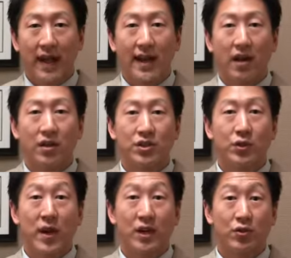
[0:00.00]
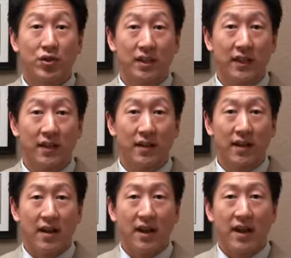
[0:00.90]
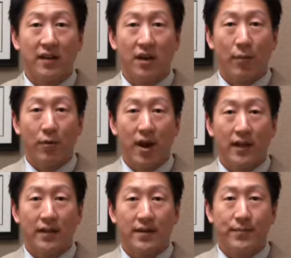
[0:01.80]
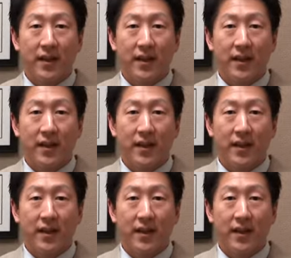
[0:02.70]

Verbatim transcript: and also extra skin in the upper eyelid.